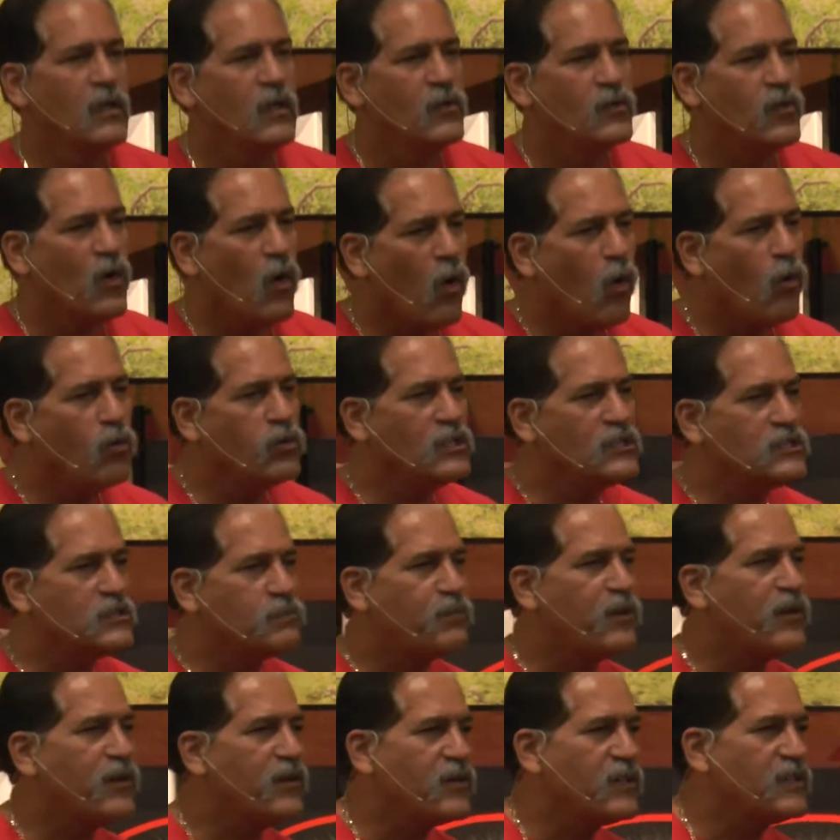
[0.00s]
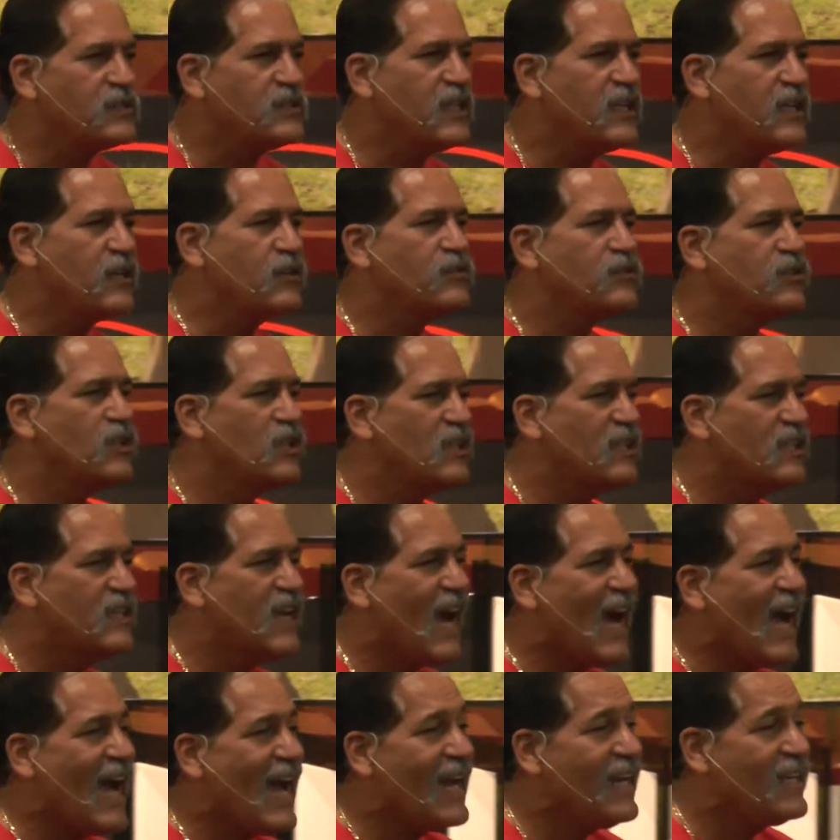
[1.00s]
The Holy Spirit is here to
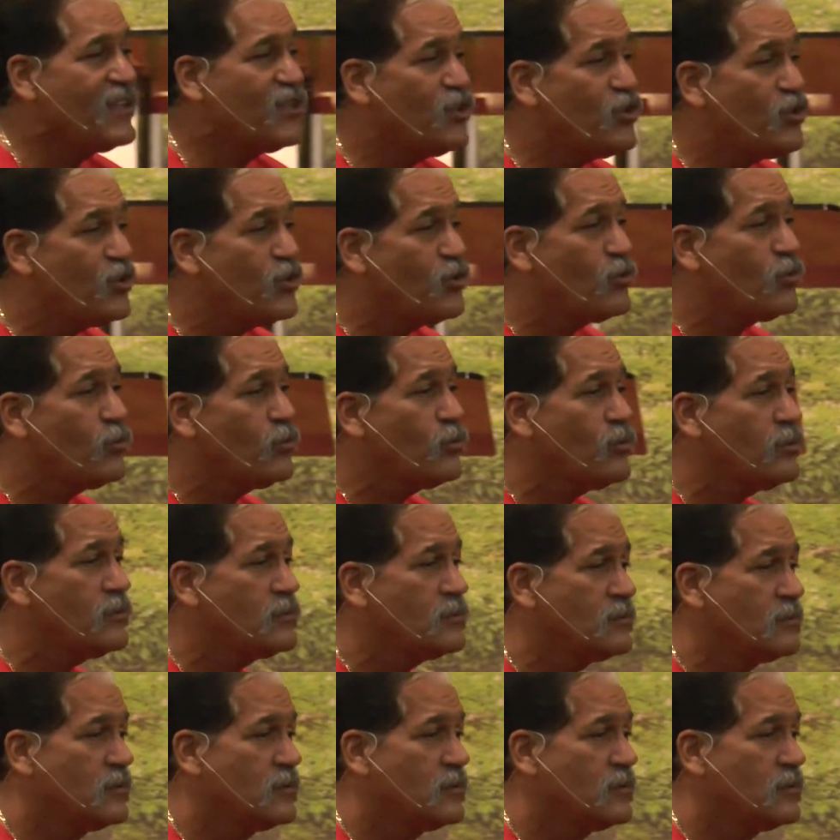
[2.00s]
guide you,